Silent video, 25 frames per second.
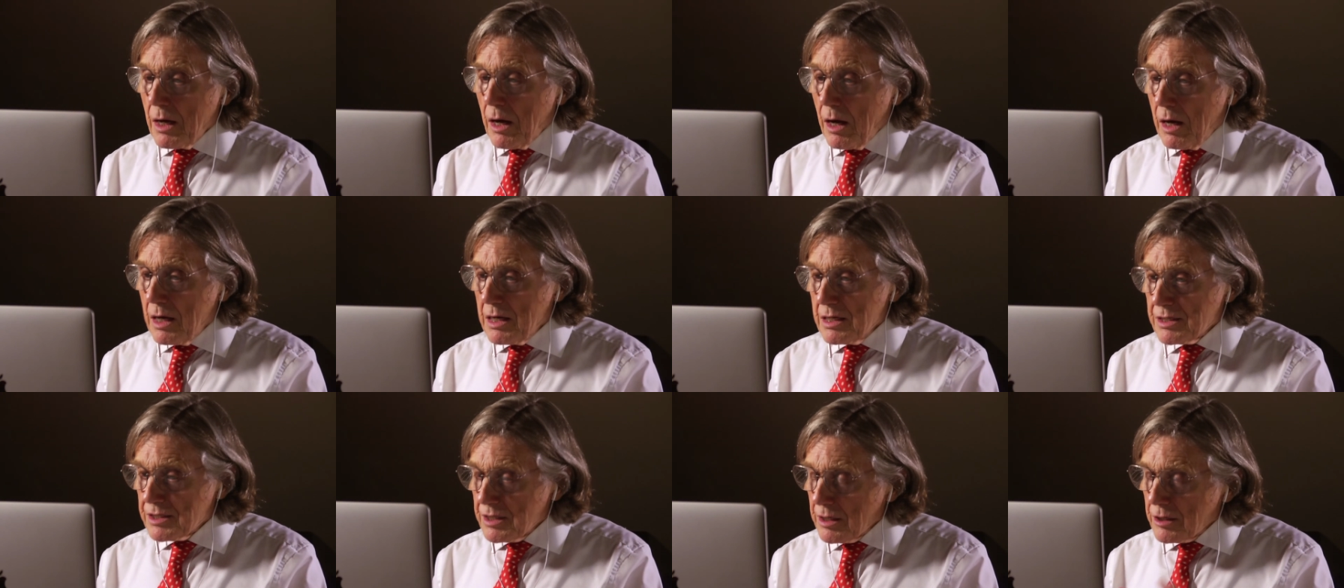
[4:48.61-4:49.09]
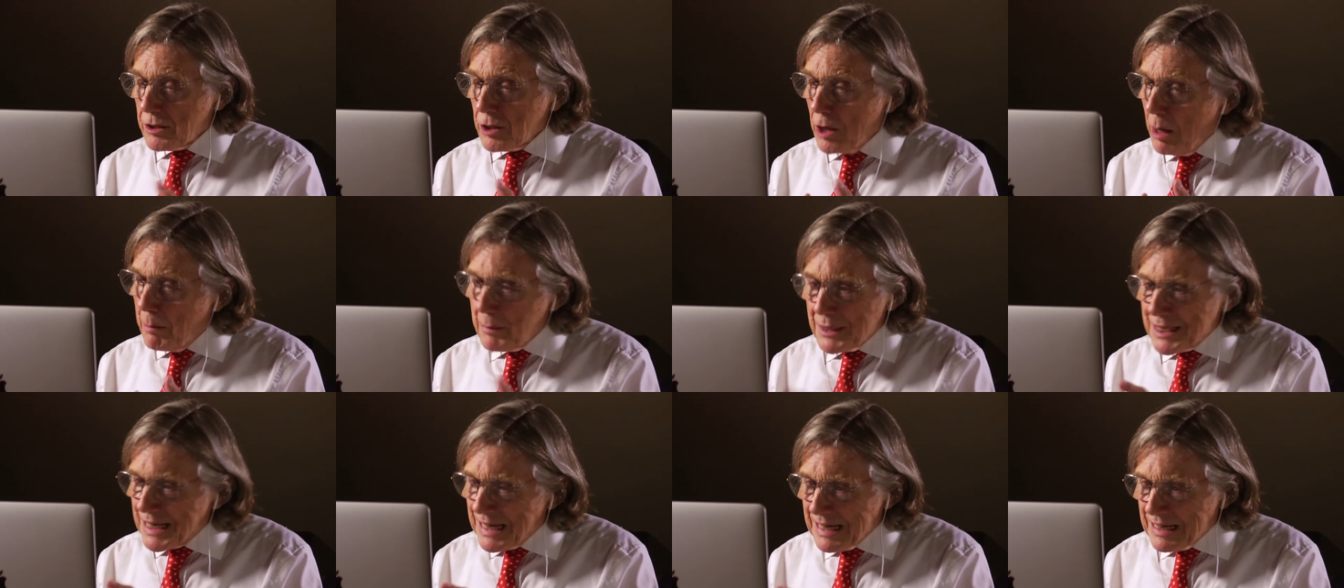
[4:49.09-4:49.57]
is there
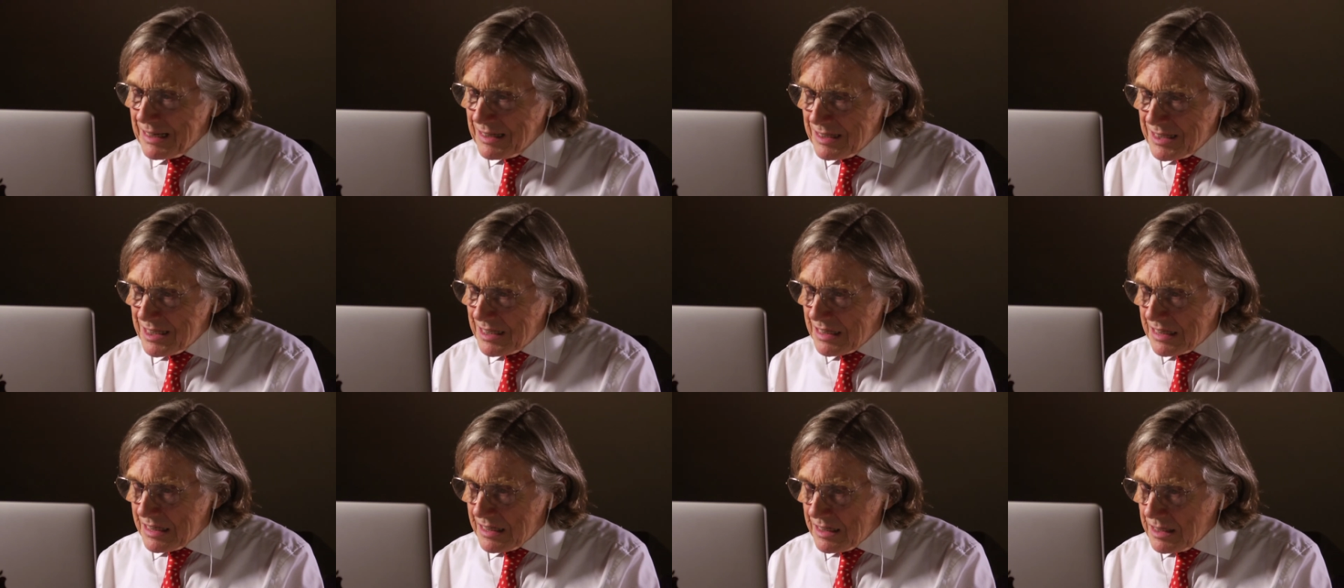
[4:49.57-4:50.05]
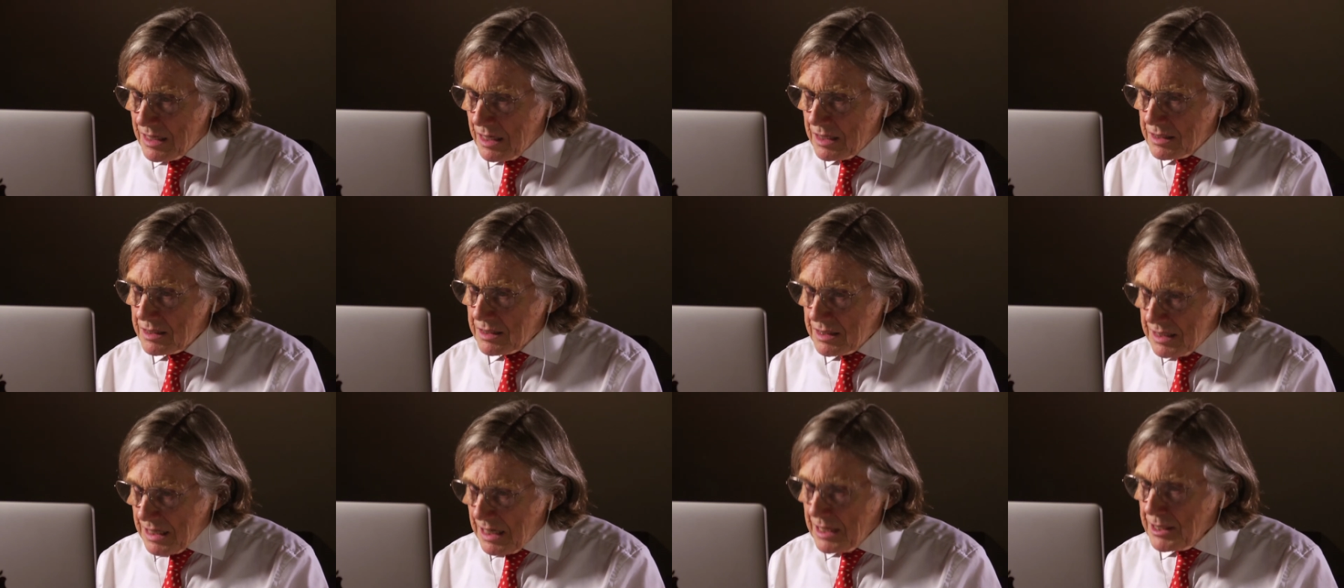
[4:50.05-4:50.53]
commonality, and
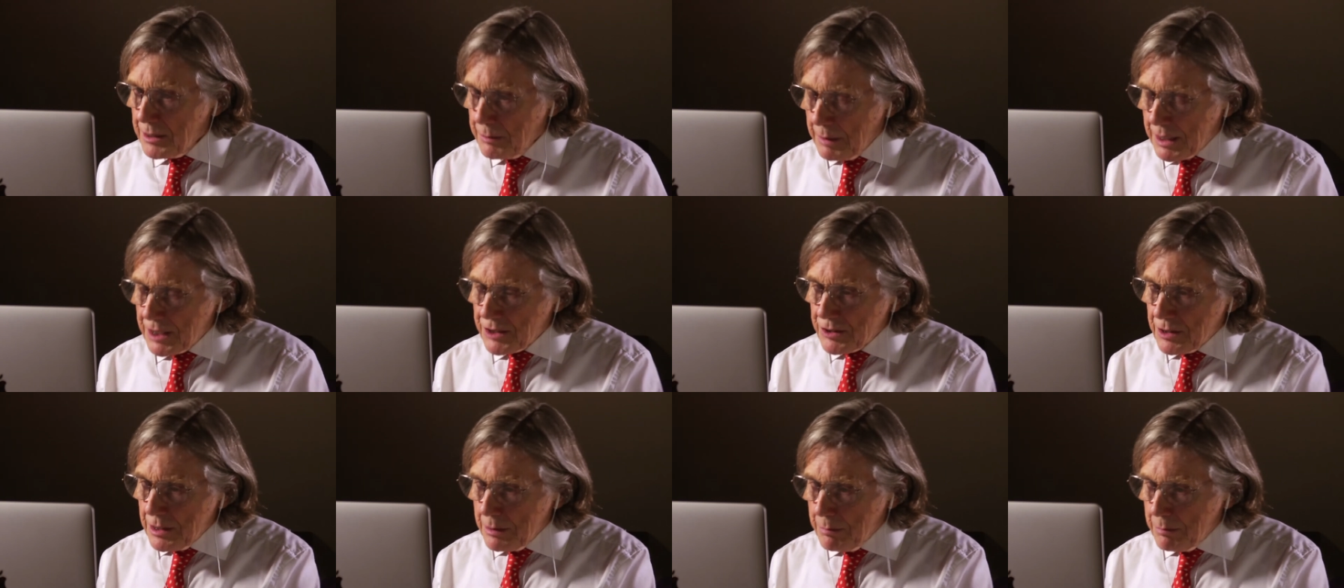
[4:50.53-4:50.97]
can you actually